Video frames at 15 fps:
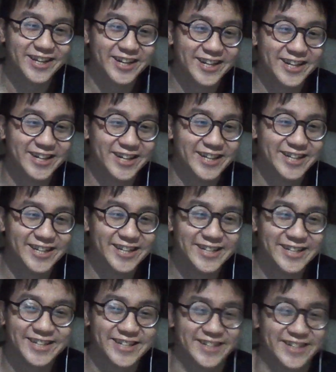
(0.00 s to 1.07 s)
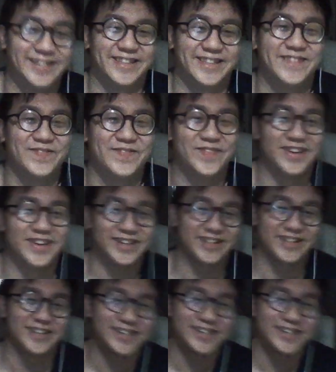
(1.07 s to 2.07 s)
(no one is talking)